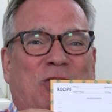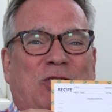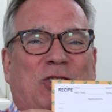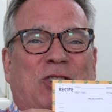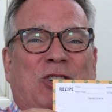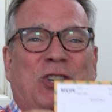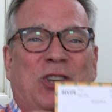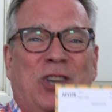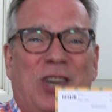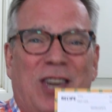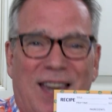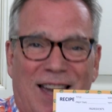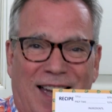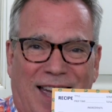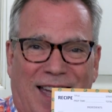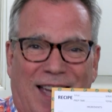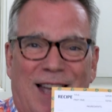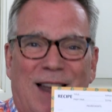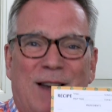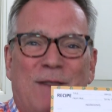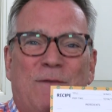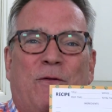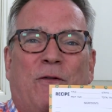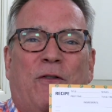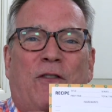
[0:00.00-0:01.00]

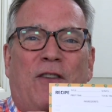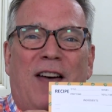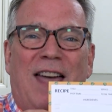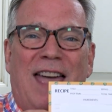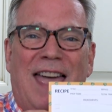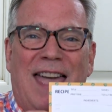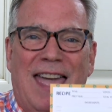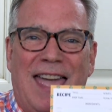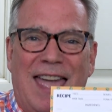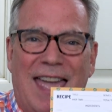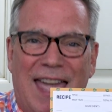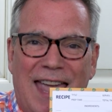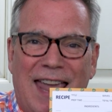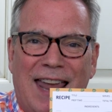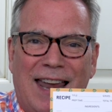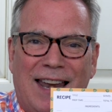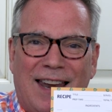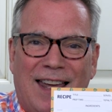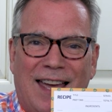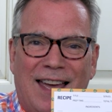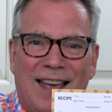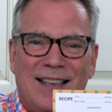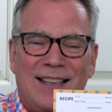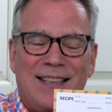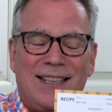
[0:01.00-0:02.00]
chicken
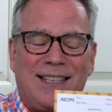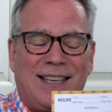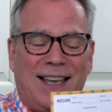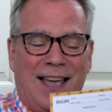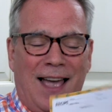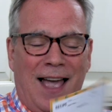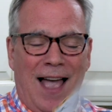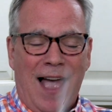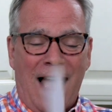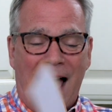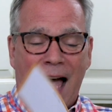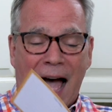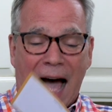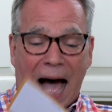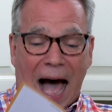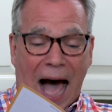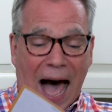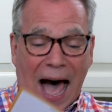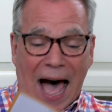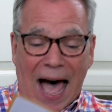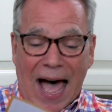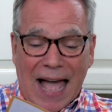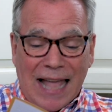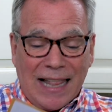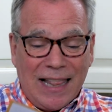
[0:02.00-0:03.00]
fajitas.
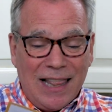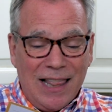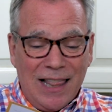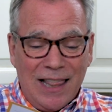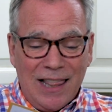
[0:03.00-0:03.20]
All right,